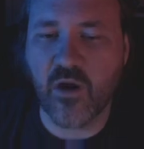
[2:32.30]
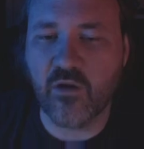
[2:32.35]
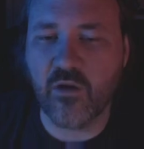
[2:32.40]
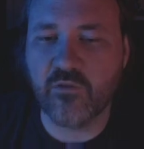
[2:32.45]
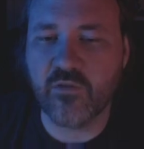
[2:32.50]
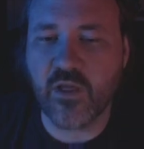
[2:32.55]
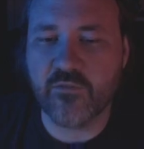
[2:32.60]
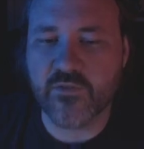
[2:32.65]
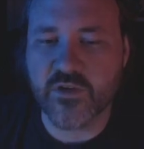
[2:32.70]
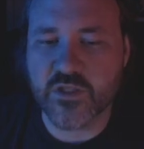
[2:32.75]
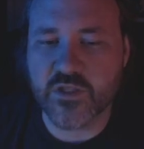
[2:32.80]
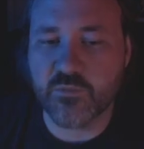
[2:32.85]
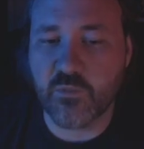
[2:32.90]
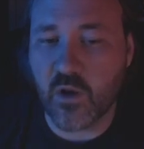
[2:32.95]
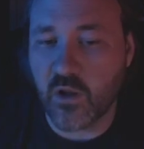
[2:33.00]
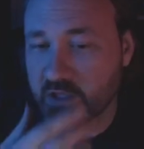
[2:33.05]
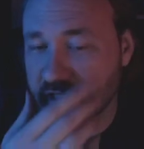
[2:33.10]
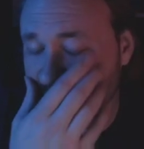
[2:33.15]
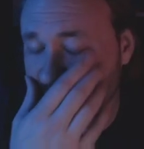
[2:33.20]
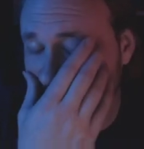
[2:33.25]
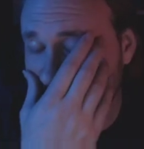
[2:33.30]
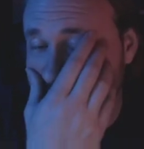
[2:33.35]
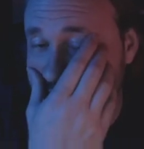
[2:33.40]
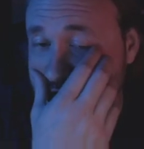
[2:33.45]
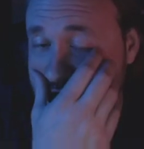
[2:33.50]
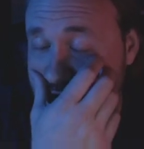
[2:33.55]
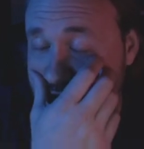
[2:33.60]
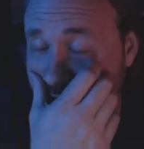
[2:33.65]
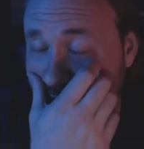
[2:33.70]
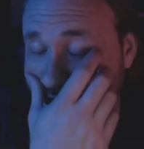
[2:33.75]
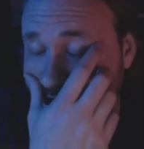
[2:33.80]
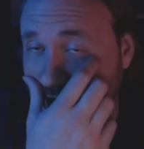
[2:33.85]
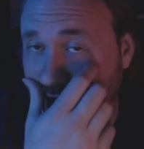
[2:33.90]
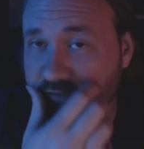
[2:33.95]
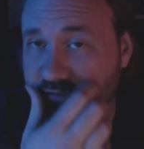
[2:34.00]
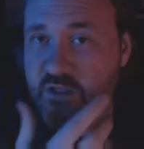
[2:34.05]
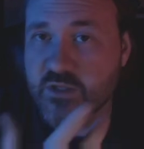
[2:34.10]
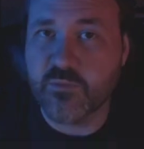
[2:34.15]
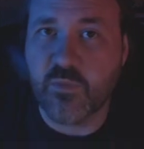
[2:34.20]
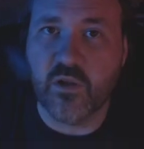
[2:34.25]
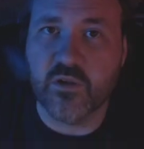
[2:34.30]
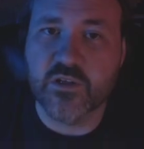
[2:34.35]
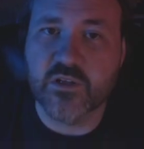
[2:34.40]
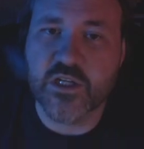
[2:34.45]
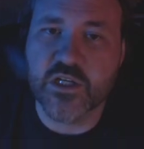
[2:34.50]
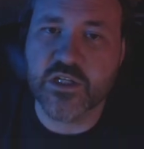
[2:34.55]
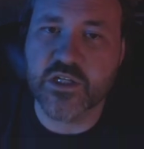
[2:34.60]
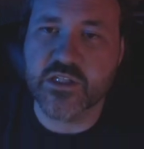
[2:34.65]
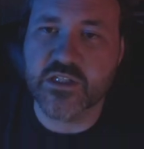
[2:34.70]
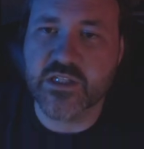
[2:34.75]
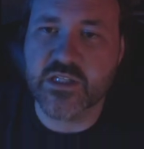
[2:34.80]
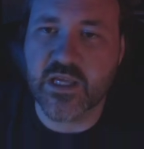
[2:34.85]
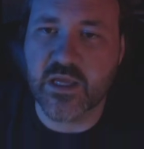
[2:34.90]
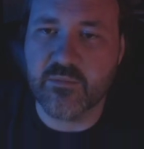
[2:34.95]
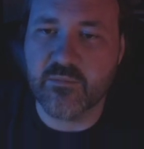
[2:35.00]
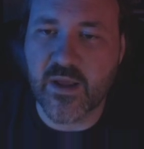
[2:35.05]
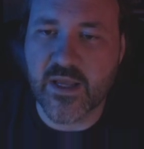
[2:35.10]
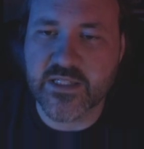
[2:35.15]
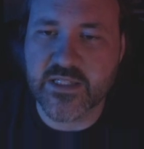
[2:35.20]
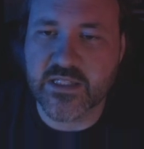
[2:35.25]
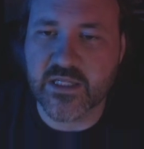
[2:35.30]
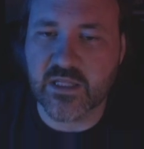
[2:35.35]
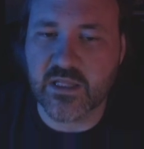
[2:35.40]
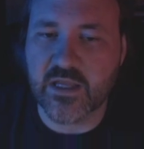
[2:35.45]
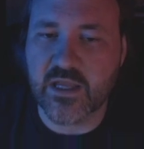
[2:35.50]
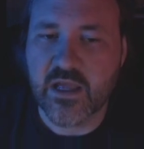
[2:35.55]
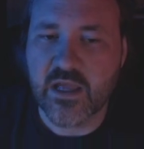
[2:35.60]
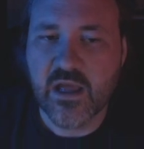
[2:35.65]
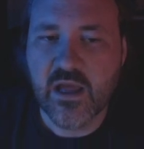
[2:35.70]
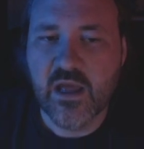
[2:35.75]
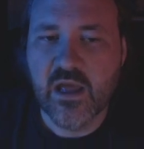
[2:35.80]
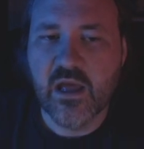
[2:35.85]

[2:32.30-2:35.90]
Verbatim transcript: of leftist politicians, while the leftist politicians can basically